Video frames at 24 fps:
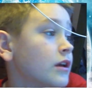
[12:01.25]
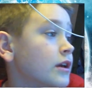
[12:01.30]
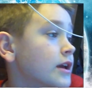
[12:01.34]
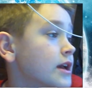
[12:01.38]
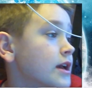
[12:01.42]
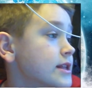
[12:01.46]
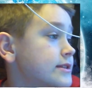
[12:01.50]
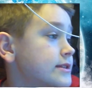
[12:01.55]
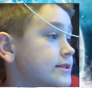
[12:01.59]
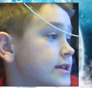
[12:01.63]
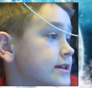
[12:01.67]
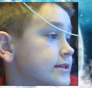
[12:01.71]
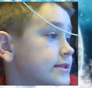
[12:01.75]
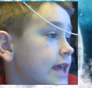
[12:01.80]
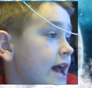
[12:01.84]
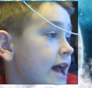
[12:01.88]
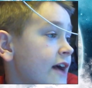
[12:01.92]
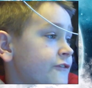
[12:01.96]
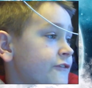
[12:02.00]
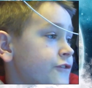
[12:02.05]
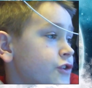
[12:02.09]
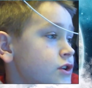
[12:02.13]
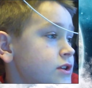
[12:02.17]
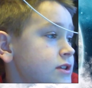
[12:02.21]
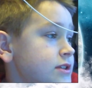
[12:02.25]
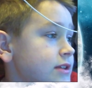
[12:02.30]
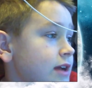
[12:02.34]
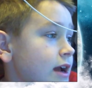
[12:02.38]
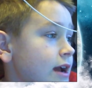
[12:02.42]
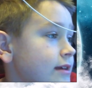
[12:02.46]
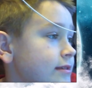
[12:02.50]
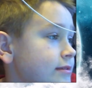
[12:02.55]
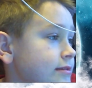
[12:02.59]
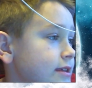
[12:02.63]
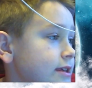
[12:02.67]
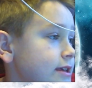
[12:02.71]
It says, At first,
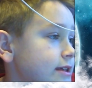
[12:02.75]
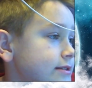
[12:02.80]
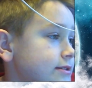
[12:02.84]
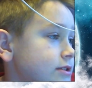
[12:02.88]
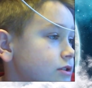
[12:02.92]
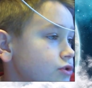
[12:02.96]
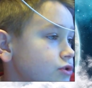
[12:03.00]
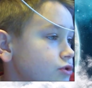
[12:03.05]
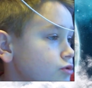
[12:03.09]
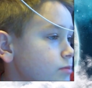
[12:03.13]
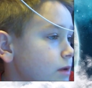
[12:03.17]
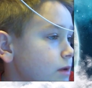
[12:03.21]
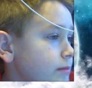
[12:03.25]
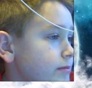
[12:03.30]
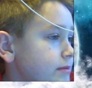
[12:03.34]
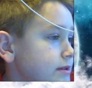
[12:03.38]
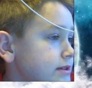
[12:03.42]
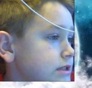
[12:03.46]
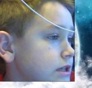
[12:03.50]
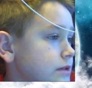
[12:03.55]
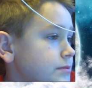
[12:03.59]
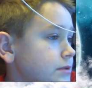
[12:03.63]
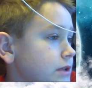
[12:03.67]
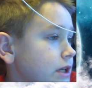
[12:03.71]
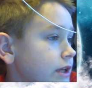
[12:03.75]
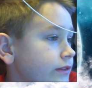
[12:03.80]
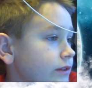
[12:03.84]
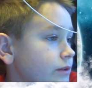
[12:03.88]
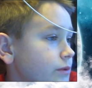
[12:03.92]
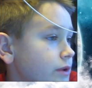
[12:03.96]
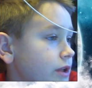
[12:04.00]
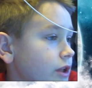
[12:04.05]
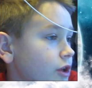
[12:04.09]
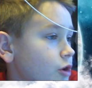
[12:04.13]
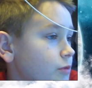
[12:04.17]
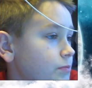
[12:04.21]
I think it's a new gaming setup, and then
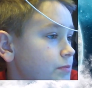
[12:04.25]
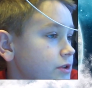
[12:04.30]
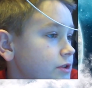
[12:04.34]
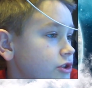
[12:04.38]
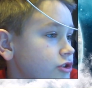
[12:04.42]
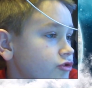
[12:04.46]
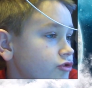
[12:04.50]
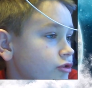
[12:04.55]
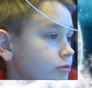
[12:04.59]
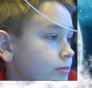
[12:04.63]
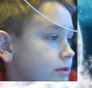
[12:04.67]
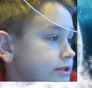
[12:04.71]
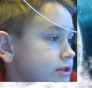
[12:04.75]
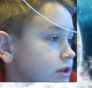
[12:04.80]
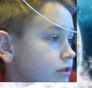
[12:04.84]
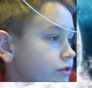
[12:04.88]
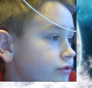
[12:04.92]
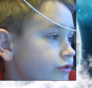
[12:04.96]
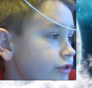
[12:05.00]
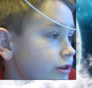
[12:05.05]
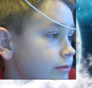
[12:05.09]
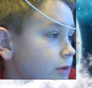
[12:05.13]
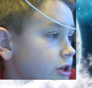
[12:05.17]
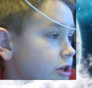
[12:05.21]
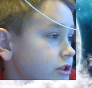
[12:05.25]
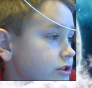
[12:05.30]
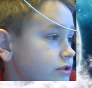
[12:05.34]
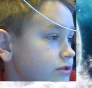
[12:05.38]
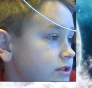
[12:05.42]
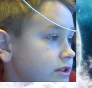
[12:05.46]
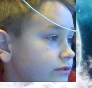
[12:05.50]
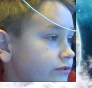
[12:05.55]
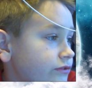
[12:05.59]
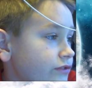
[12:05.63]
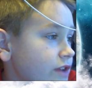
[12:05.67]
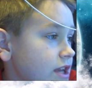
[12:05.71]
when he opened his room, I saw three
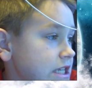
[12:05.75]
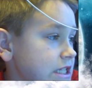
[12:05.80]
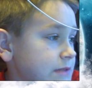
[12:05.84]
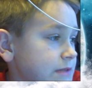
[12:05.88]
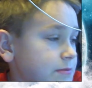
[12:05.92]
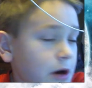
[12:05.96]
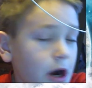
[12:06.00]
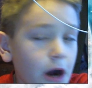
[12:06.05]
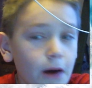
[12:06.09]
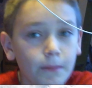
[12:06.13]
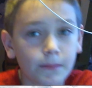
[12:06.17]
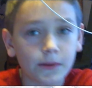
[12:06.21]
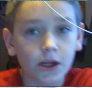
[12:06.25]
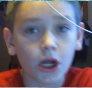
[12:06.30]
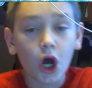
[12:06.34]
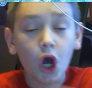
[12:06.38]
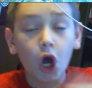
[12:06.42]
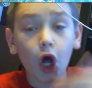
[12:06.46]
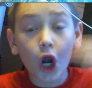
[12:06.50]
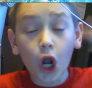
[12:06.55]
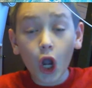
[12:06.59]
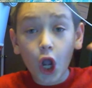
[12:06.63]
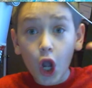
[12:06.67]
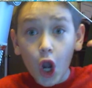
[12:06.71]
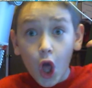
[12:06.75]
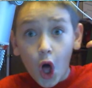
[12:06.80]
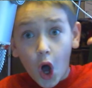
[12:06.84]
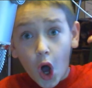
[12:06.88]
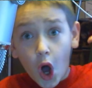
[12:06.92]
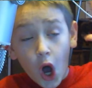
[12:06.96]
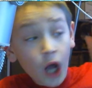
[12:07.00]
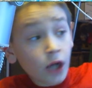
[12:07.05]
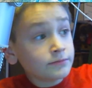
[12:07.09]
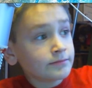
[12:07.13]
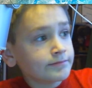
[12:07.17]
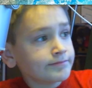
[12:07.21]
monitors and face palmed.
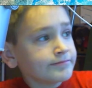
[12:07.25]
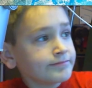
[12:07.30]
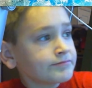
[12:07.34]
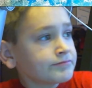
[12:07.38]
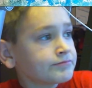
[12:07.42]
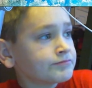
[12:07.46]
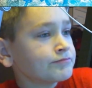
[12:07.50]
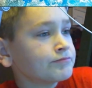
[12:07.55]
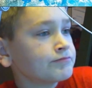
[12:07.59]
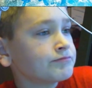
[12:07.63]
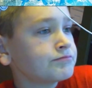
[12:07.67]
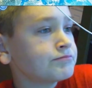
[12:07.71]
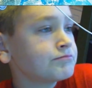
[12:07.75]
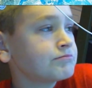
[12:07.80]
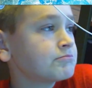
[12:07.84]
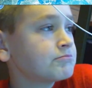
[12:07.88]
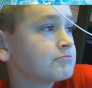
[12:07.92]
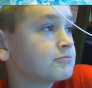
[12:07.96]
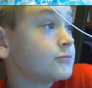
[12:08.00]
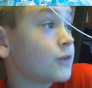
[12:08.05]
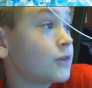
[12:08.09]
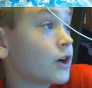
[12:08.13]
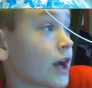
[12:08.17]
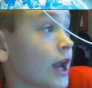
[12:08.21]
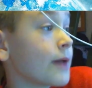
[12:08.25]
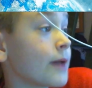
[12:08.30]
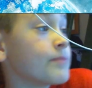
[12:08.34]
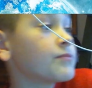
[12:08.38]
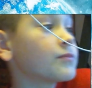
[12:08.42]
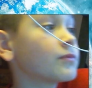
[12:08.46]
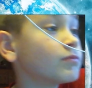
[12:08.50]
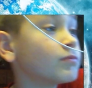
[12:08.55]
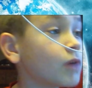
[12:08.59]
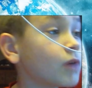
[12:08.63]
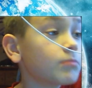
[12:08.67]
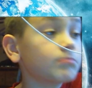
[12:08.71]
Lol. Okay,
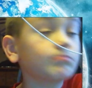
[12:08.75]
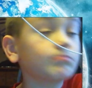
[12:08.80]
well,